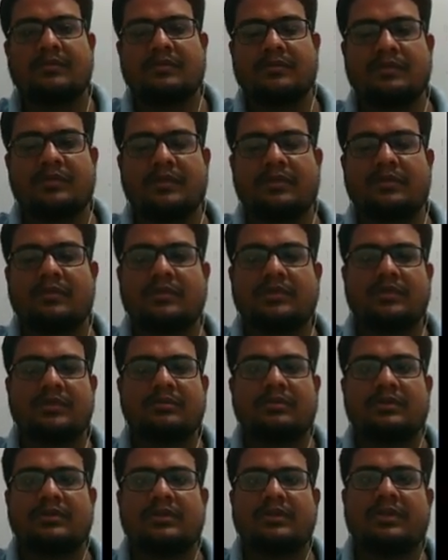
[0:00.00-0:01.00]
So in question
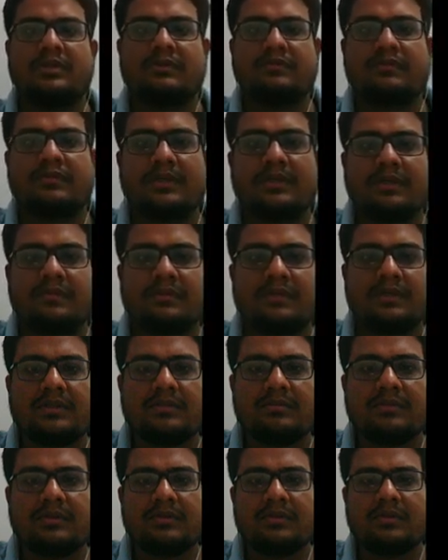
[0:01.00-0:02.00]
number 35, it has
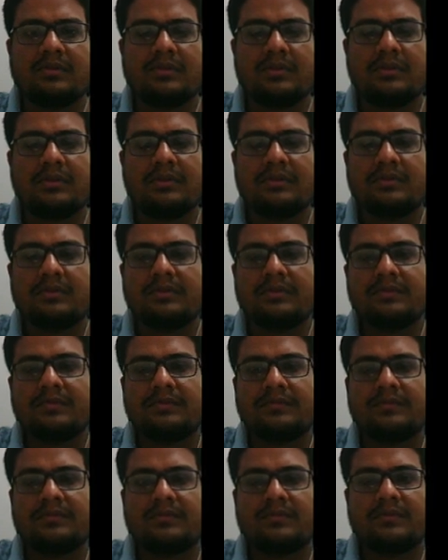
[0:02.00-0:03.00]
been told
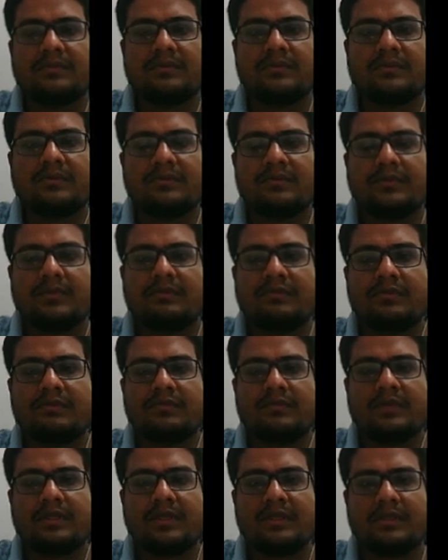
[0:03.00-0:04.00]
you have to
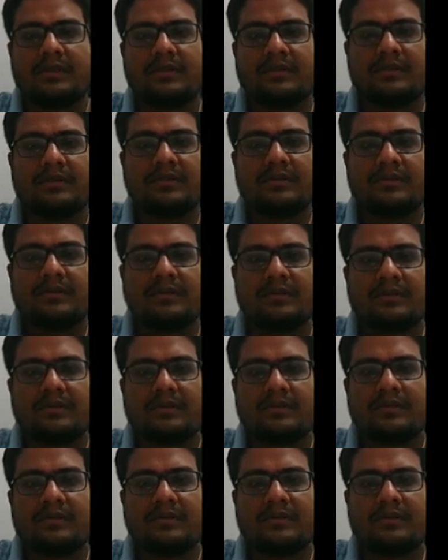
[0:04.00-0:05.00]
find
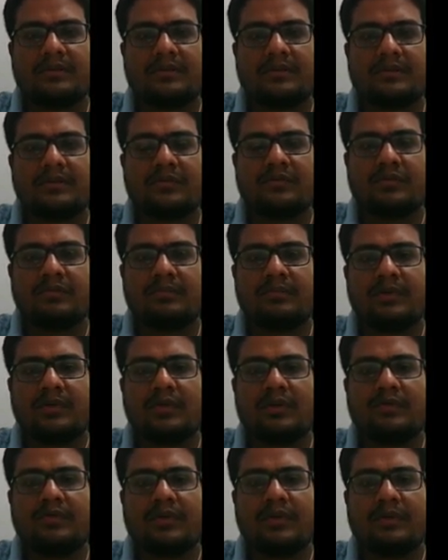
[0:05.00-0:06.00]
the P
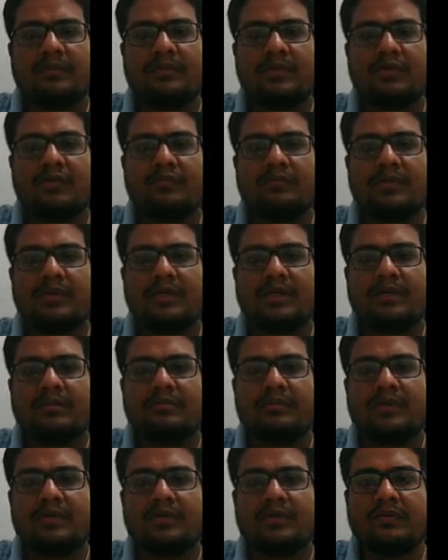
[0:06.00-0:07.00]
of A, P of B, and
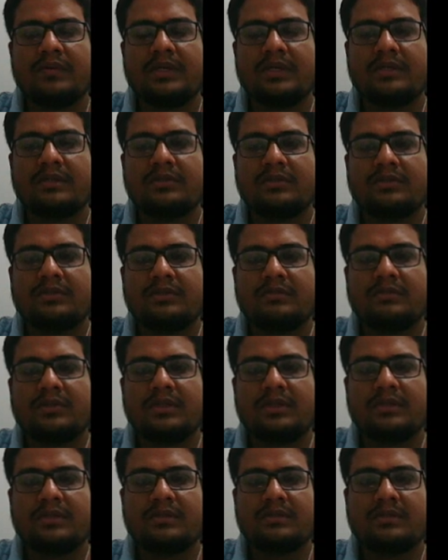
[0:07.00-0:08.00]
P of A intersection B
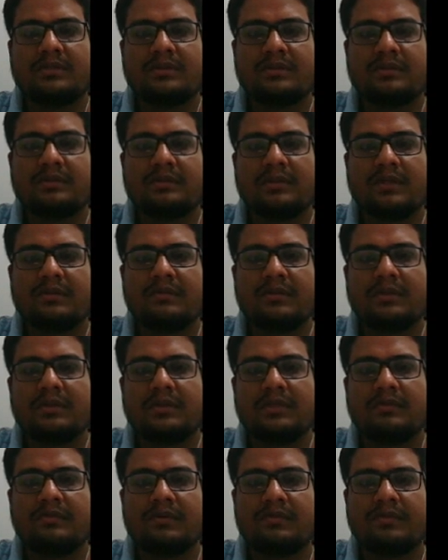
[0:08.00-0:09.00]
is given.
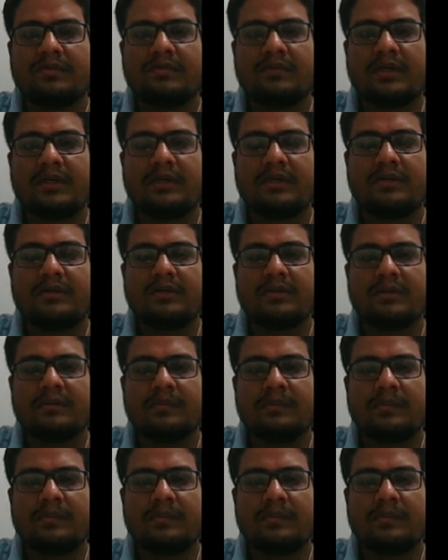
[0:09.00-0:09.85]
Then you have to find the